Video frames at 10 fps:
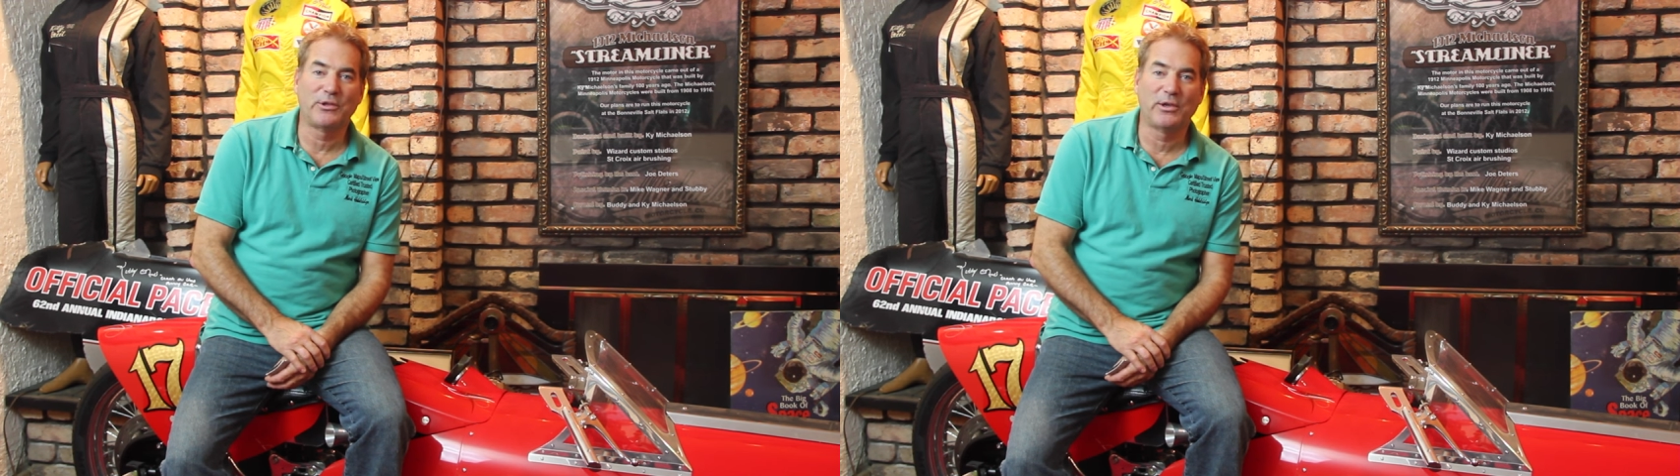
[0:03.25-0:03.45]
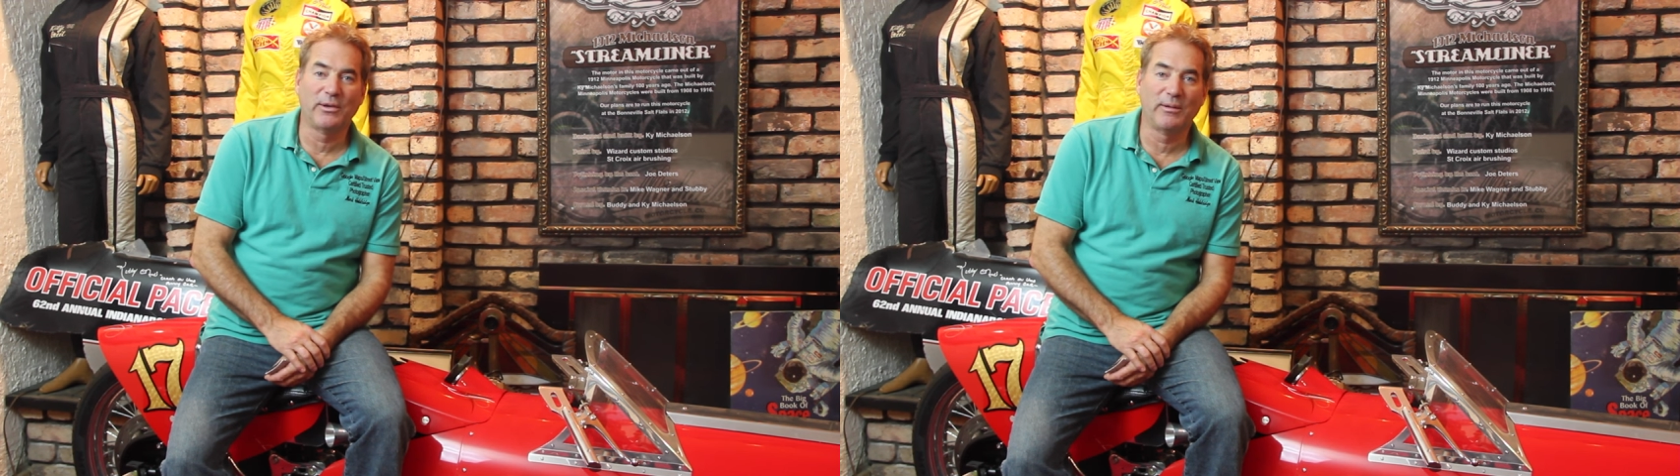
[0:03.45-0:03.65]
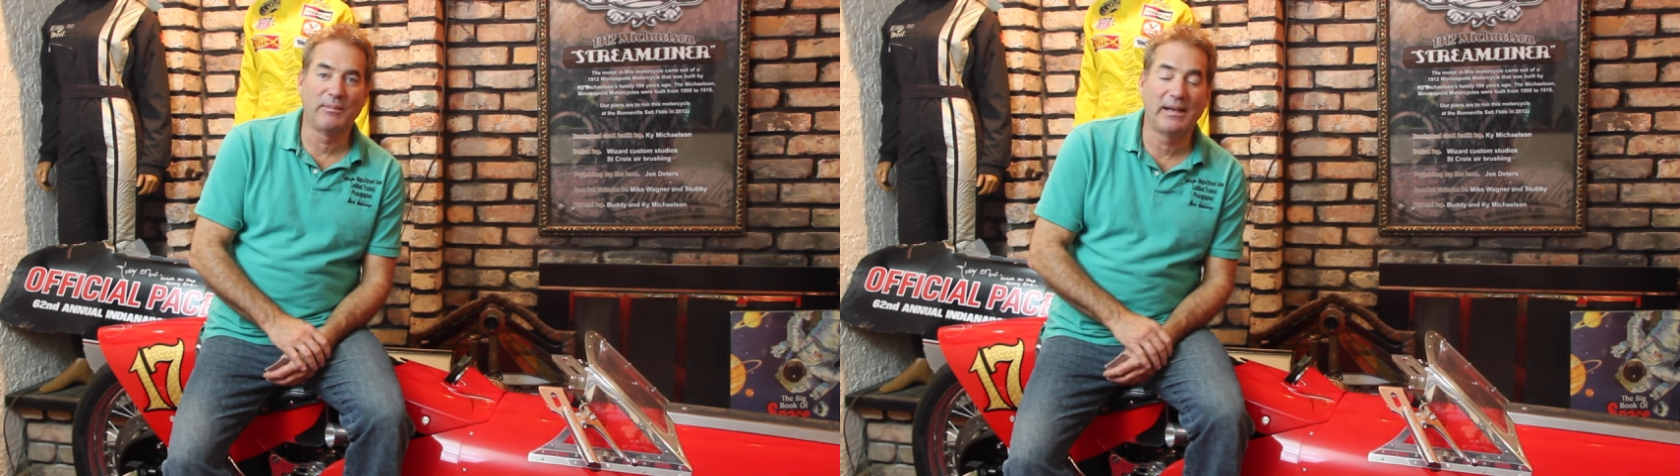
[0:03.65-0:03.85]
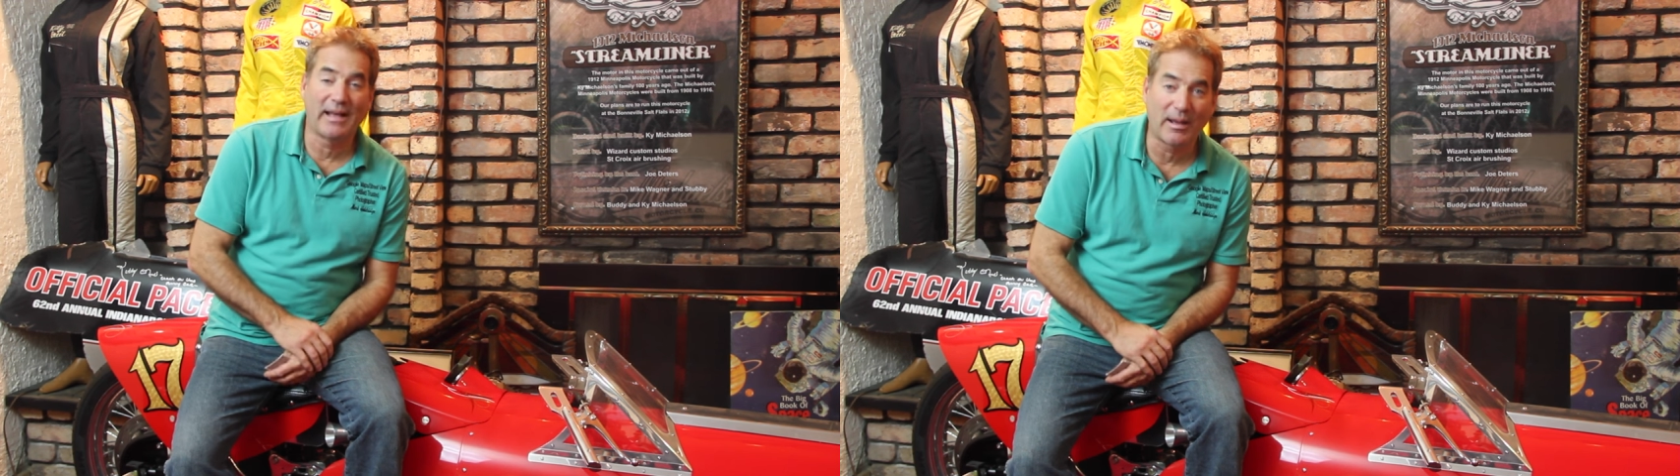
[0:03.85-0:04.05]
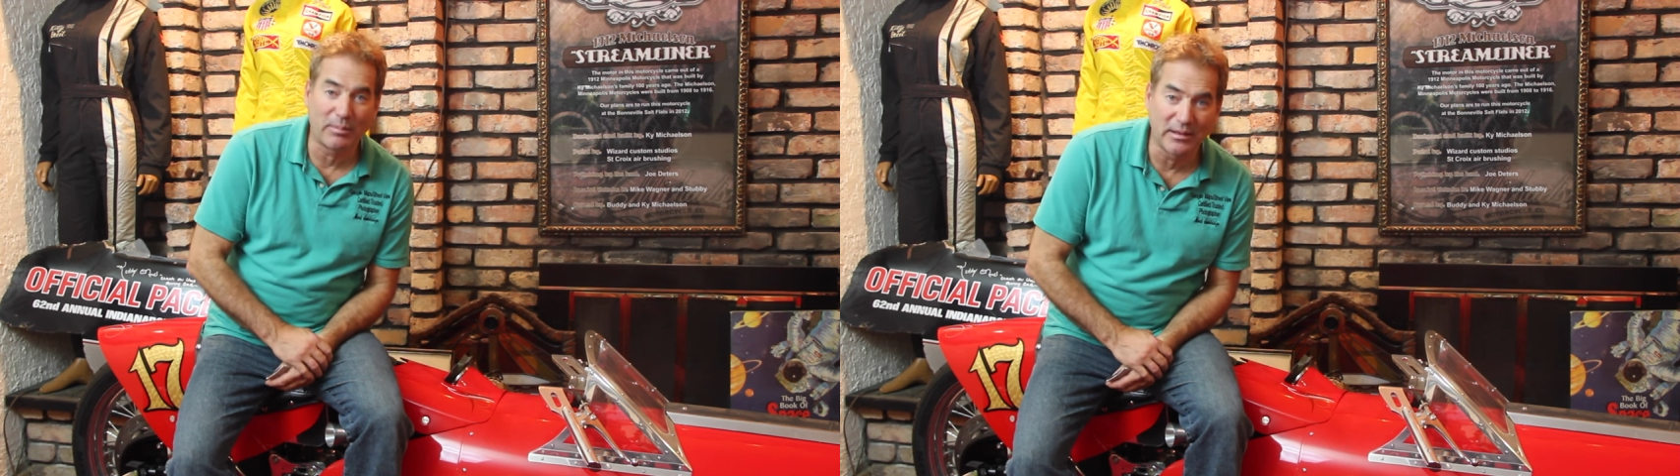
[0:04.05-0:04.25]
here in
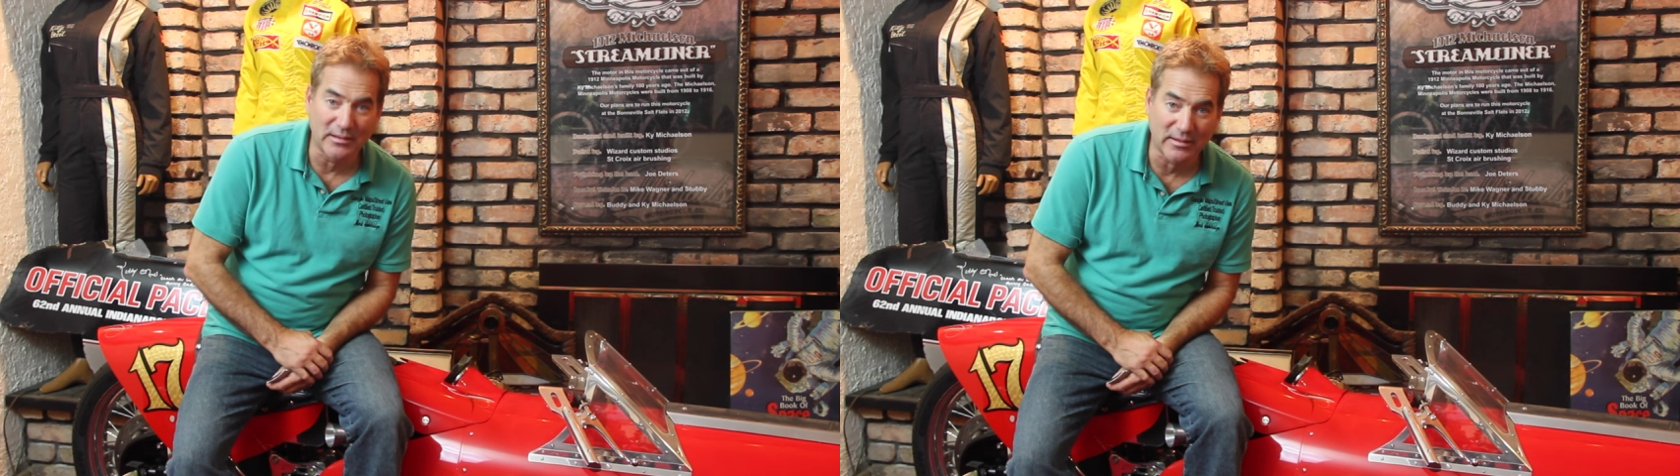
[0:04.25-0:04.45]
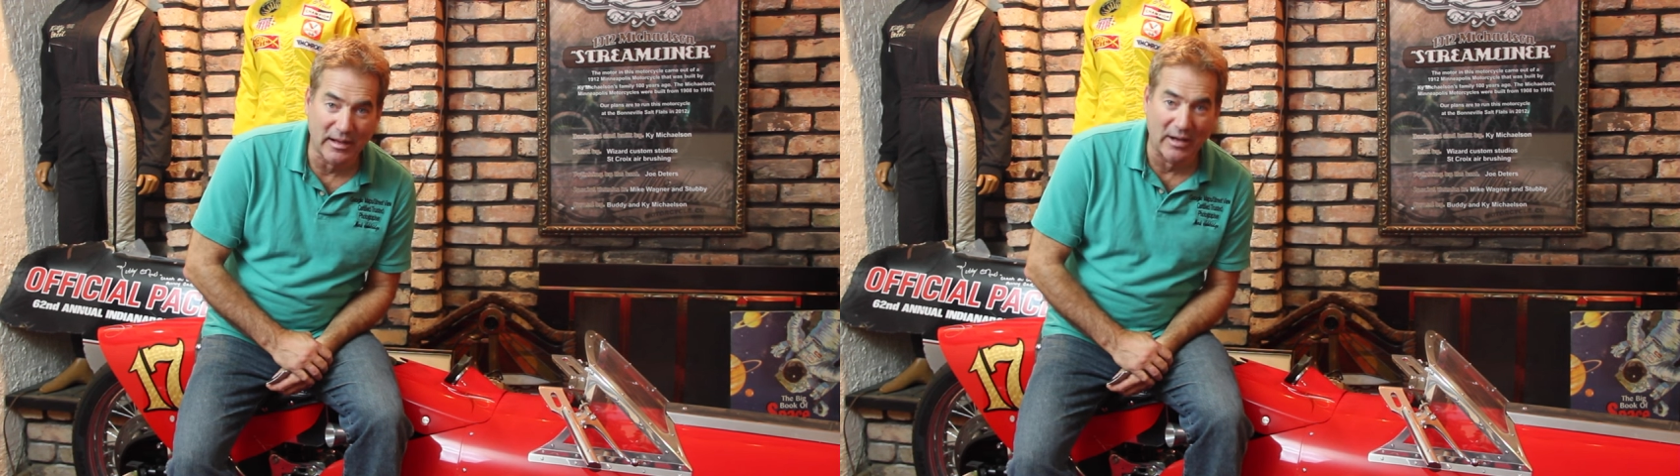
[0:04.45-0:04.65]
Minneapolis,